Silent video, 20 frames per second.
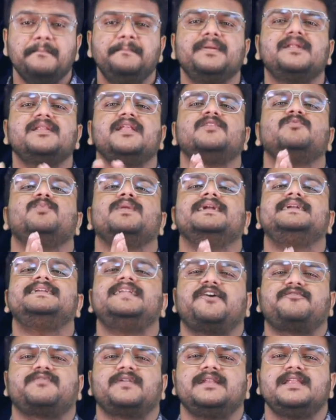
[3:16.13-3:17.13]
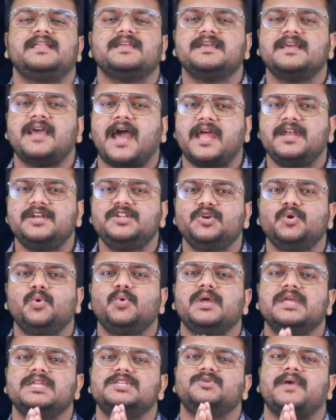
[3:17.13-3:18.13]
Brilliant will definitely guide
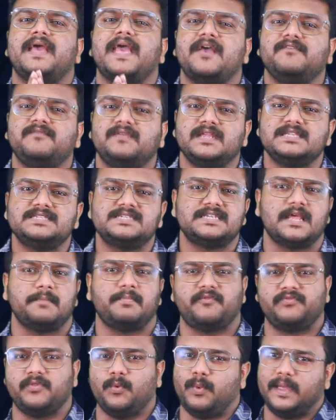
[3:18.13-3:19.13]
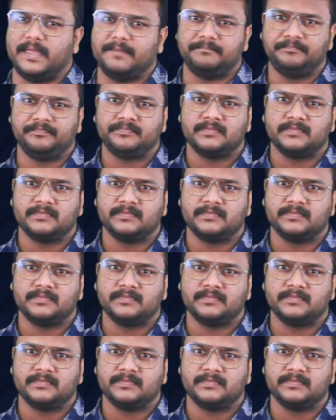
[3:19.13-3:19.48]
you into every step of the way.